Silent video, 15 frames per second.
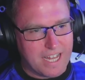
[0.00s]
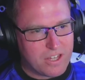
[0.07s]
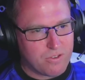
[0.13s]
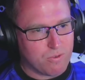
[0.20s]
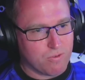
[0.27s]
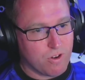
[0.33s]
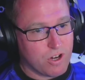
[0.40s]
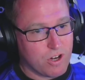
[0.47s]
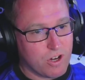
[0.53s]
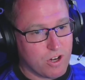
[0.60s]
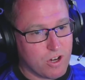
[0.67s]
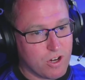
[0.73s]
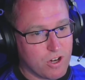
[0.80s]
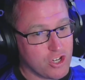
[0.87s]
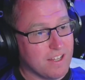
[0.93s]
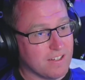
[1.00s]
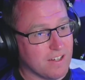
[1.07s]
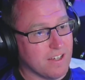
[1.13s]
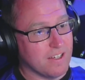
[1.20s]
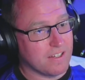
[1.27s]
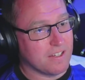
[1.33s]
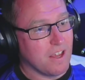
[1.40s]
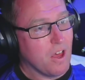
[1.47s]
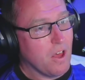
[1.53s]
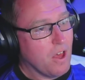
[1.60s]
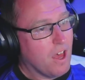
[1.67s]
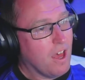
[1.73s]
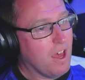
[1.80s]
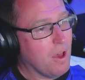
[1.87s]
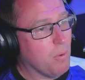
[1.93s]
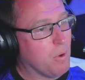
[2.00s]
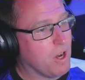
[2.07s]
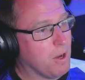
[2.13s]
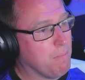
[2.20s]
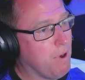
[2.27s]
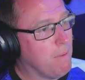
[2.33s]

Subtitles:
That's refreshing. That is nice. What